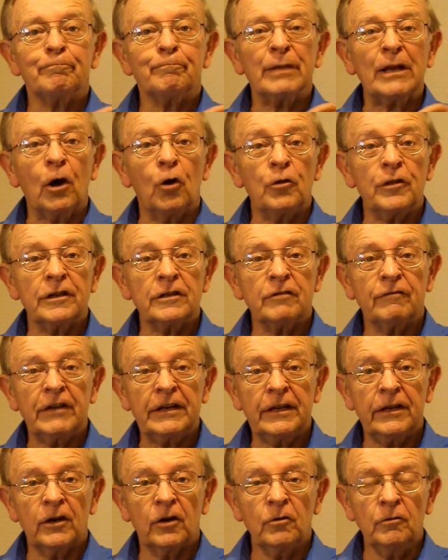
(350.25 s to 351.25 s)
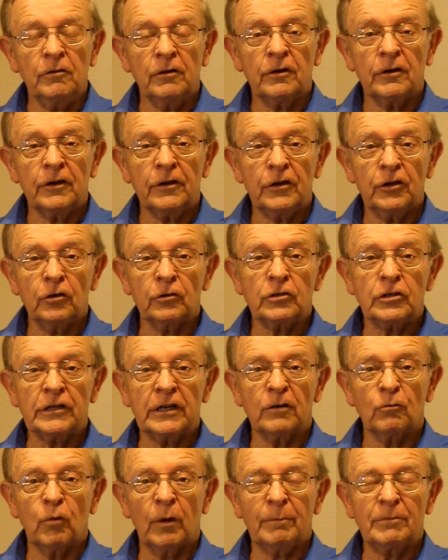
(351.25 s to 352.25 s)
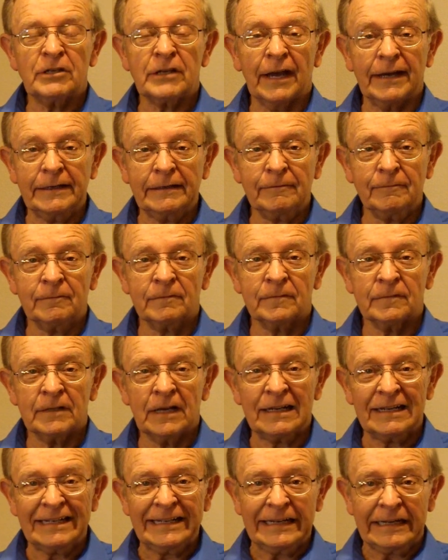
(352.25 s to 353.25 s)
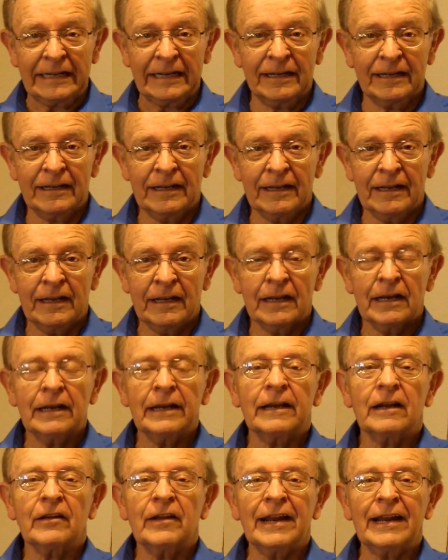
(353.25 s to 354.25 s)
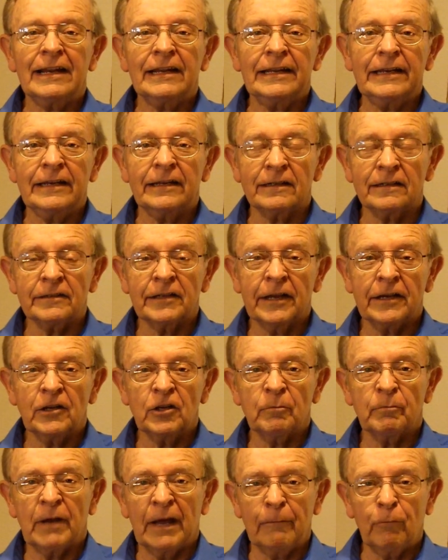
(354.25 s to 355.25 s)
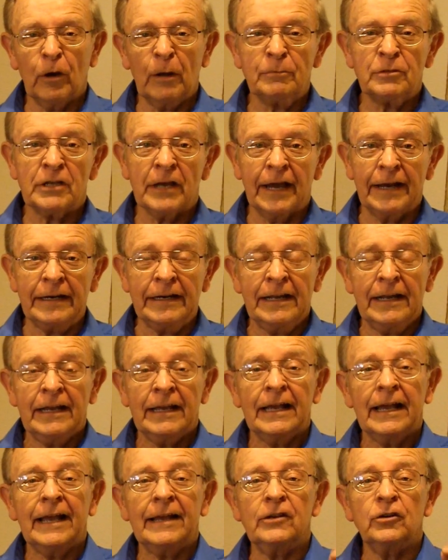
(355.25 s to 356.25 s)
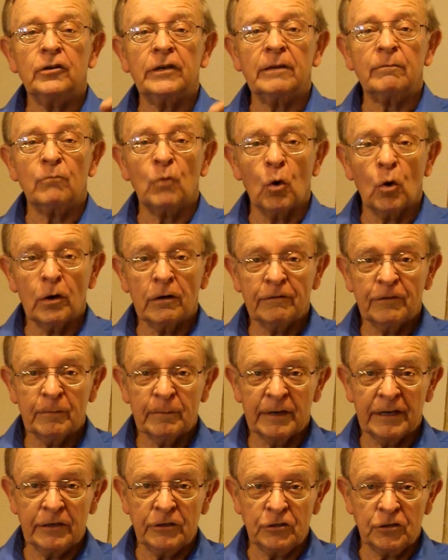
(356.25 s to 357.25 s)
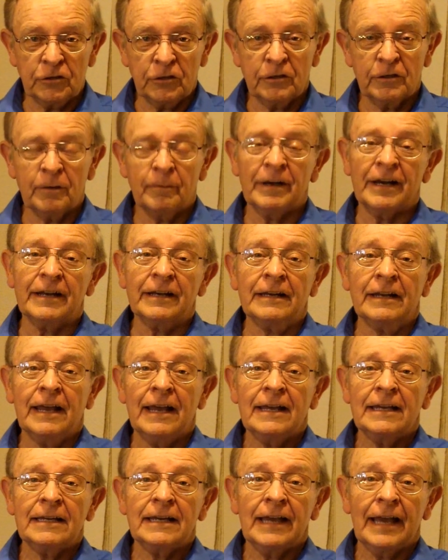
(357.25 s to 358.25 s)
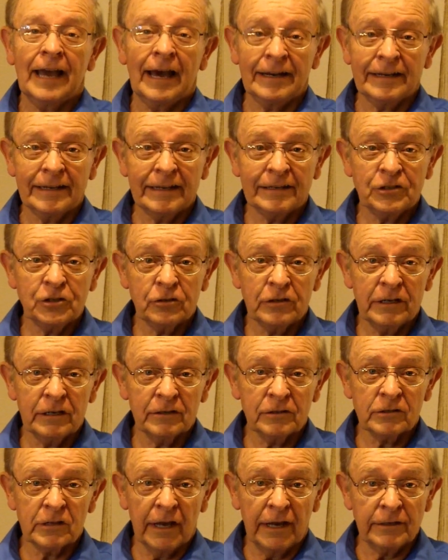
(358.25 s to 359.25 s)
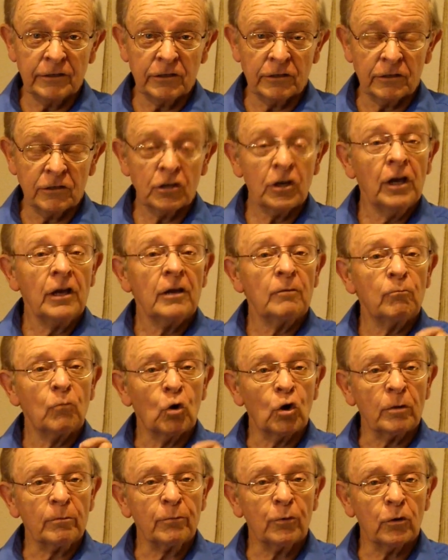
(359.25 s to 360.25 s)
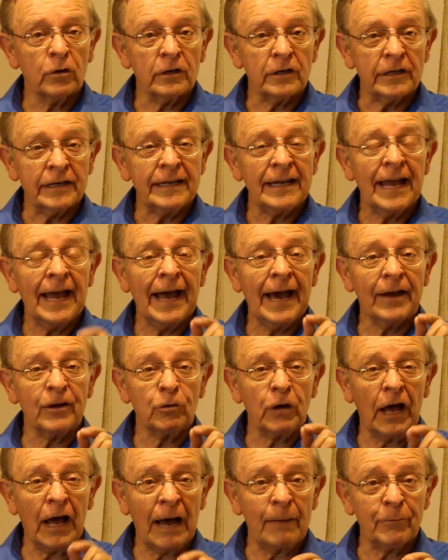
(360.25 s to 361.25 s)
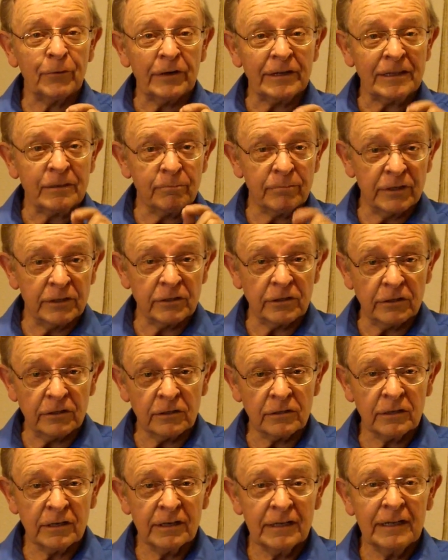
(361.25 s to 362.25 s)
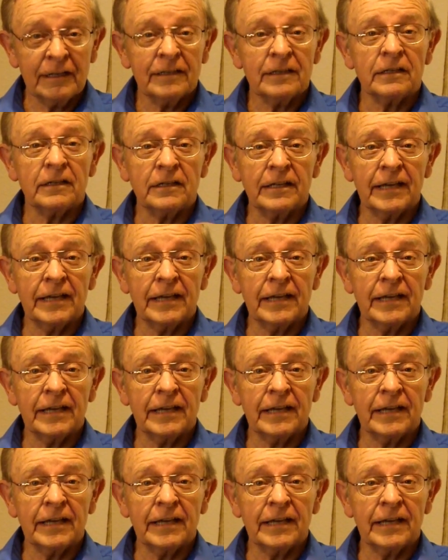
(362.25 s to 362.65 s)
Below this video, you'll see a website, a link. Click on that link, it'll take you to my website, and you'll get more information about how to get your dealer's license, more importantly, how to operate the business. The